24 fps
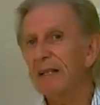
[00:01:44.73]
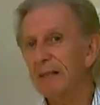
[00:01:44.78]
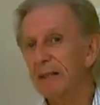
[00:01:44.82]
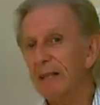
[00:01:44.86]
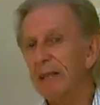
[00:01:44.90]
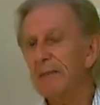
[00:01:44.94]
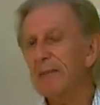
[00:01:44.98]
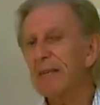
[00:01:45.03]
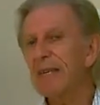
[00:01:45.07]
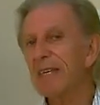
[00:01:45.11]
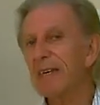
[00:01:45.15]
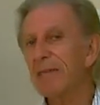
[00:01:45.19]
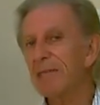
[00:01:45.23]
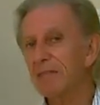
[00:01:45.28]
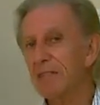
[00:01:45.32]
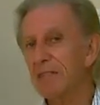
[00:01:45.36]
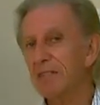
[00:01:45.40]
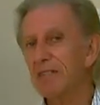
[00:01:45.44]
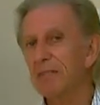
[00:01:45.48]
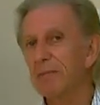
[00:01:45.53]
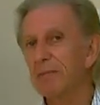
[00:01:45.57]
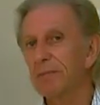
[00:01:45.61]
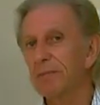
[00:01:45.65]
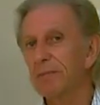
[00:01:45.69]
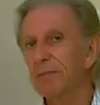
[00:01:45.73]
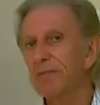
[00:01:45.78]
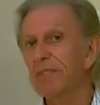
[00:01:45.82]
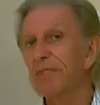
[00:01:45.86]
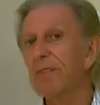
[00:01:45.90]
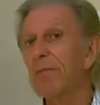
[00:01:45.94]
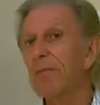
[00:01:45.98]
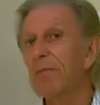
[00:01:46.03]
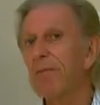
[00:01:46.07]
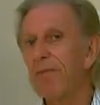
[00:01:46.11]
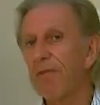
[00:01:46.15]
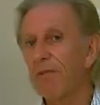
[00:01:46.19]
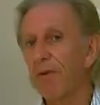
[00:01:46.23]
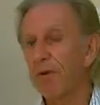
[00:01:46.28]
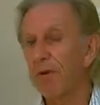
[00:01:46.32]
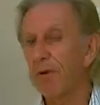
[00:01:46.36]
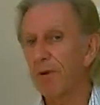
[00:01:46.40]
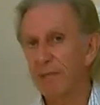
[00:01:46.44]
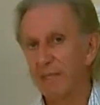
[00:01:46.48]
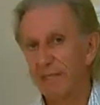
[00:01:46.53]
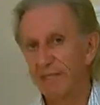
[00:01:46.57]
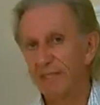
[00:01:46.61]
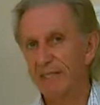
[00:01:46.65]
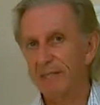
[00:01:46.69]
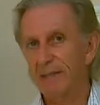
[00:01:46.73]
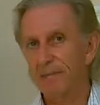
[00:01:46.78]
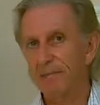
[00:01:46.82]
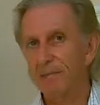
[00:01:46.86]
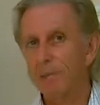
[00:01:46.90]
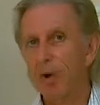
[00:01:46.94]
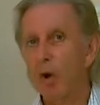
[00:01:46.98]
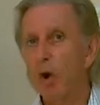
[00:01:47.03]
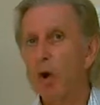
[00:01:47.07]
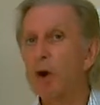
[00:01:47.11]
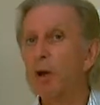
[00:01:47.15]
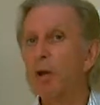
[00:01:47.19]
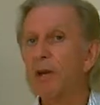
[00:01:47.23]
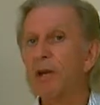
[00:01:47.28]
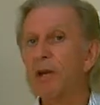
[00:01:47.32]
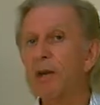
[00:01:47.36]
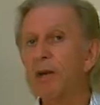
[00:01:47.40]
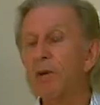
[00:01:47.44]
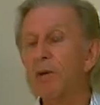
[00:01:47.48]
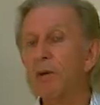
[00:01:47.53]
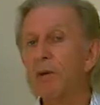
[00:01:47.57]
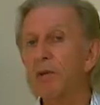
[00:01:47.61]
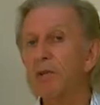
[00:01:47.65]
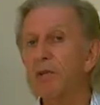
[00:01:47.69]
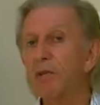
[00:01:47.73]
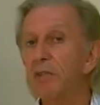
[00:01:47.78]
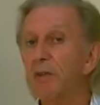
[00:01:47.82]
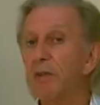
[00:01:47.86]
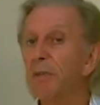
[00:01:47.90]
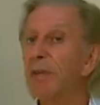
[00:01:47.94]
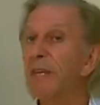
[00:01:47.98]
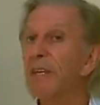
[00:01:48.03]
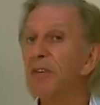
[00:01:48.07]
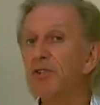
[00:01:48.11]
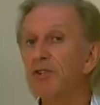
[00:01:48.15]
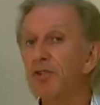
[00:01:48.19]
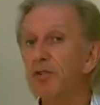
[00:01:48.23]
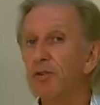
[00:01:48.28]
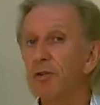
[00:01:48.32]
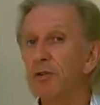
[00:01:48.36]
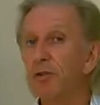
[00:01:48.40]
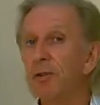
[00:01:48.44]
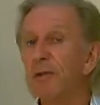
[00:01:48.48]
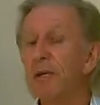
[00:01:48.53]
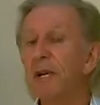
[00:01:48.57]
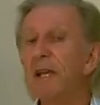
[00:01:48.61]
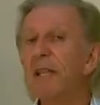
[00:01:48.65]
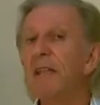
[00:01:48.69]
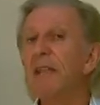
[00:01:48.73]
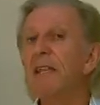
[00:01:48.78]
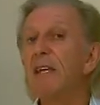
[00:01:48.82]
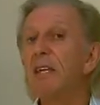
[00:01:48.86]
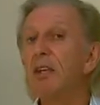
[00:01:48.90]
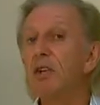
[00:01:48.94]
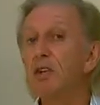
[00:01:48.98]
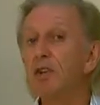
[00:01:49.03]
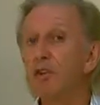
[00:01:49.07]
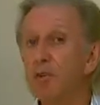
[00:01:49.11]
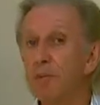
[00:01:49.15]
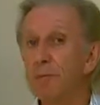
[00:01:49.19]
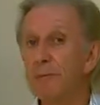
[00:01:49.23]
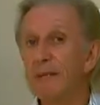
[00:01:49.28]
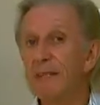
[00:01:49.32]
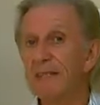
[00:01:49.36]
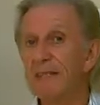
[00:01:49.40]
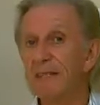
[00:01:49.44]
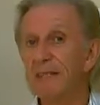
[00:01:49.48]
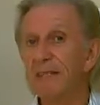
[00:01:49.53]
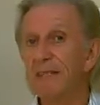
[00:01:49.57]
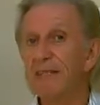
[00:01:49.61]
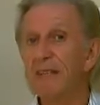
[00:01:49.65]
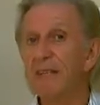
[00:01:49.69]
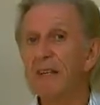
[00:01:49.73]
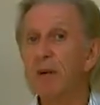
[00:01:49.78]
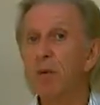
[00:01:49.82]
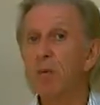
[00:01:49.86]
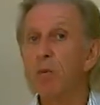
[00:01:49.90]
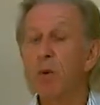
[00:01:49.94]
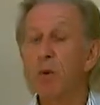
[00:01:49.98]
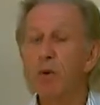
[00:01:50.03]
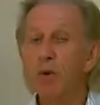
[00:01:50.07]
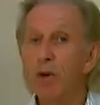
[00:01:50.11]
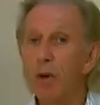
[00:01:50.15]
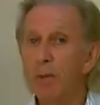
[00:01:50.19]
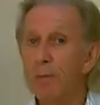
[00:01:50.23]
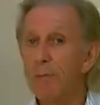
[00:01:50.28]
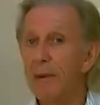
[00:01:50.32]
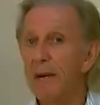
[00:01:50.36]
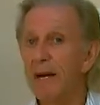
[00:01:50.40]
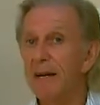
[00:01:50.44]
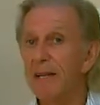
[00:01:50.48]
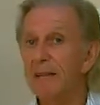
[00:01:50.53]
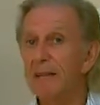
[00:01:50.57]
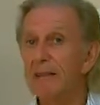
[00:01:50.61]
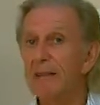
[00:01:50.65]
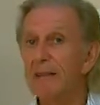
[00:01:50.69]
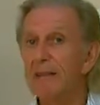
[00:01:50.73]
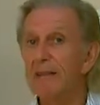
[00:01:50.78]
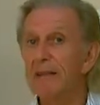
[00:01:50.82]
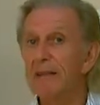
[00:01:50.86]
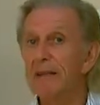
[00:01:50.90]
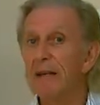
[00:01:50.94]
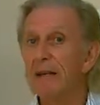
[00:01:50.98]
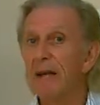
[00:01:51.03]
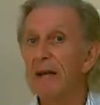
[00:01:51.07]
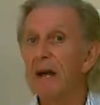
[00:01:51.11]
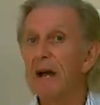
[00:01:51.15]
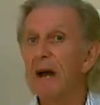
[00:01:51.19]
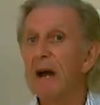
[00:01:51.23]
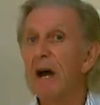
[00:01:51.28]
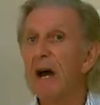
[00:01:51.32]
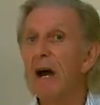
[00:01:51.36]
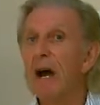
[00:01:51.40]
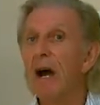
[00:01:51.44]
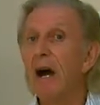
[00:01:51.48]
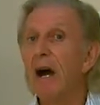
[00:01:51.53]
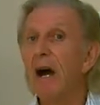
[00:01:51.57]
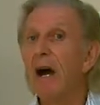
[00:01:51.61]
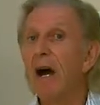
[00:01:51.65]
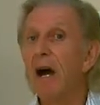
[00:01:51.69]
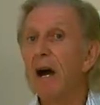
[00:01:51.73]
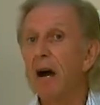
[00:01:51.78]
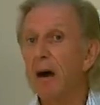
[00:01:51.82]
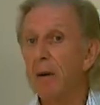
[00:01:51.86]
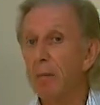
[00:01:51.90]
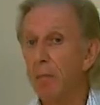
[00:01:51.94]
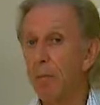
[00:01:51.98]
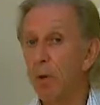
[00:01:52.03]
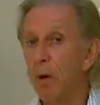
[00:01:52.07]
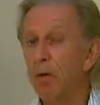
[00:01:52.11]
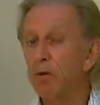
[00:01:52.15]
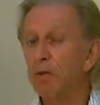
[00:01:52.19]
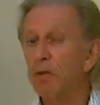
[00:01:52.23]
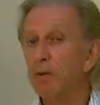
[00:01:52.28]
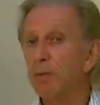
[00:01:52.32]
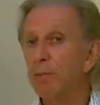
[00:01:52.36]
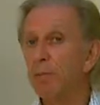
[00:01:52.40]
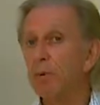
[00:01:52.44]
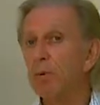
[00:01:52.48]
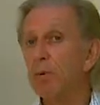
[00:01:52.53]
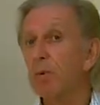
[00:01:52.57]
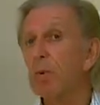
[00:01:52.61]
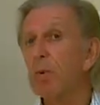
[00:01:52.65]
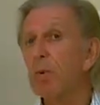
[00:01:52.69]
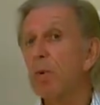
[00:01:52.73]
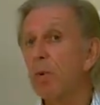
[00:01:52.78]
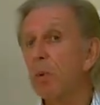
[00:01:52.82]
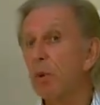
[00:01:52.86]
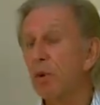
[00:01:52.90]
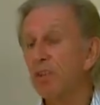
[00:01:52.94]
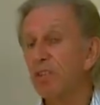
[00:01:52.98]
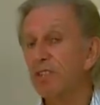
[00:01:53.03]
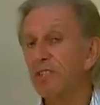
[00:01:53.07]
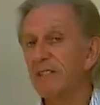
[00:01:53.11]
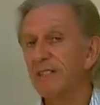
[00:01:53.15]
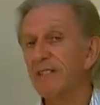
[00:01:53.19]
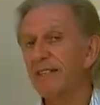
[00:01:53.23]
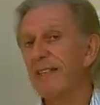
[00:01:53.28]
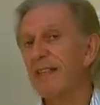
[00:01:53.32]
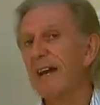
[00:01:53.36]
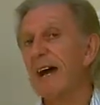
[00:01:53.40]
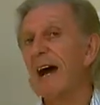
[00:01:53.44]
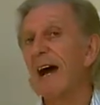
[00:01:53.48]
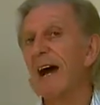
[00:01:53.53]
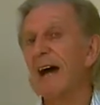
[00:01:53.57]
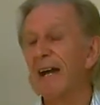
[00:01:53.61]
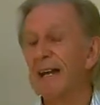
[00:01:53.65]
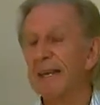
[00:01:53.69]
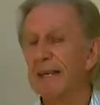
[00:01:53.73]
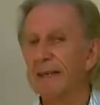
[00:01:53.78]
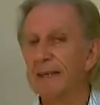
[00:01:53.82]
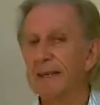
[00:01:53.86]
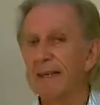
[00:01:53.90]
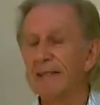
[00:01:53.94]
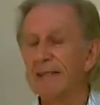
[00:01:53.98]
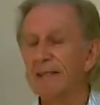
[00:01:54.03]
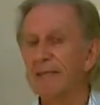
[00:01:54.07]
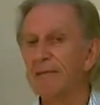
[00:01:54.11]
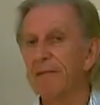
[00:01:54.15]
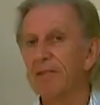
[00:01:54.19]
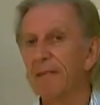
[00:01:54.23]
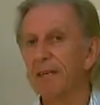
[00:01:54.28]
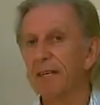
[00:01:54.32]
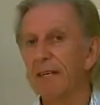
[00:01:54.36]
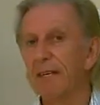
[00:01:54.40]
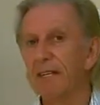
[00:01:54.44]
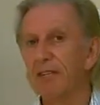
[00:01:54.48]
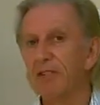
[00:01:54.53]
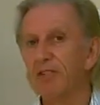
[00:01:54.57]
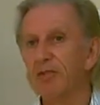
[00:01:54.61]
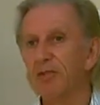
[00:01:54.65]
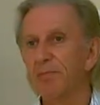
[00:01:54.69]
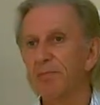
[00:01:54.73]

give you some thoughts on how to make sure that your business will command a multiple which is at the higher end of the range.